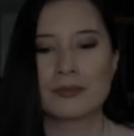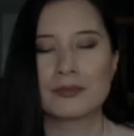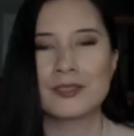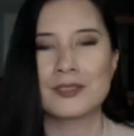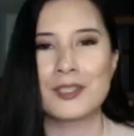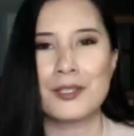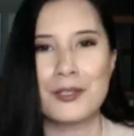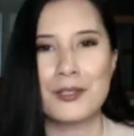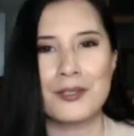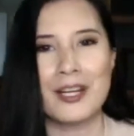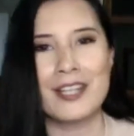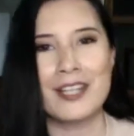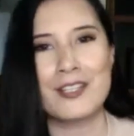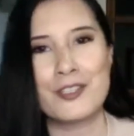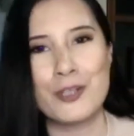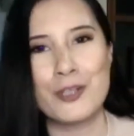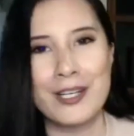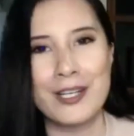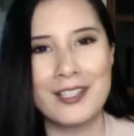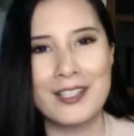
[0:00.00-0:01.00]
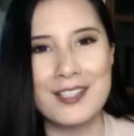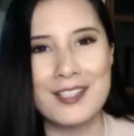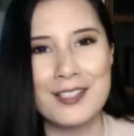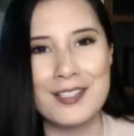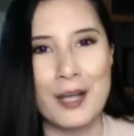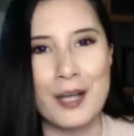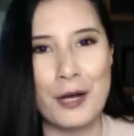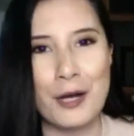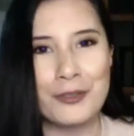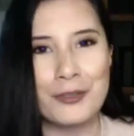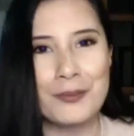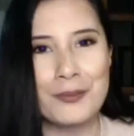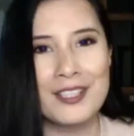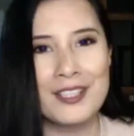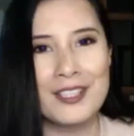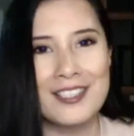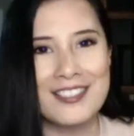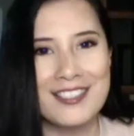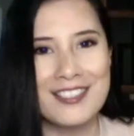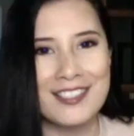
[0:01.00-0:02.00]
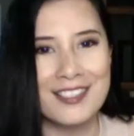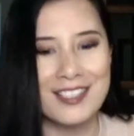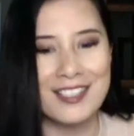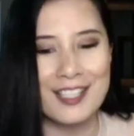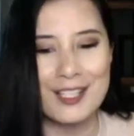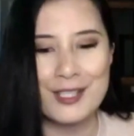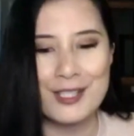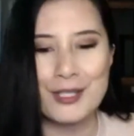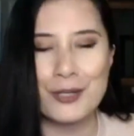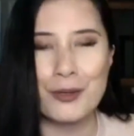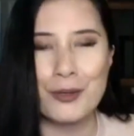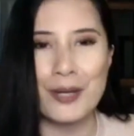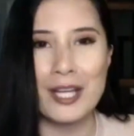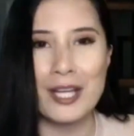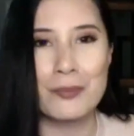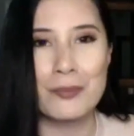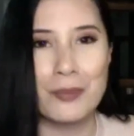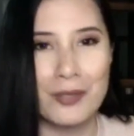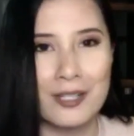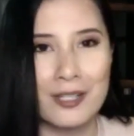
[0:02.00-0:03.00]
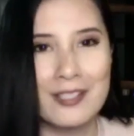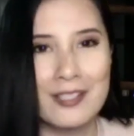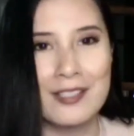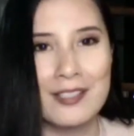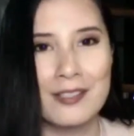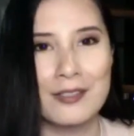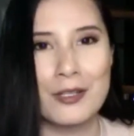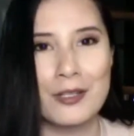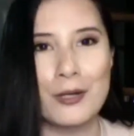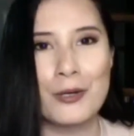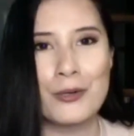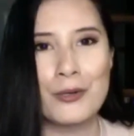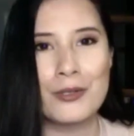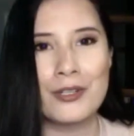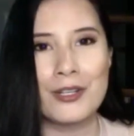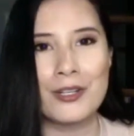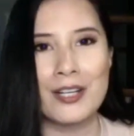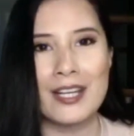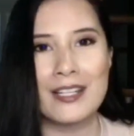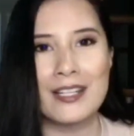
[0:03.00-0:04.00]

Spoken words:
All right, joining us now from London is Craig Burton, owner and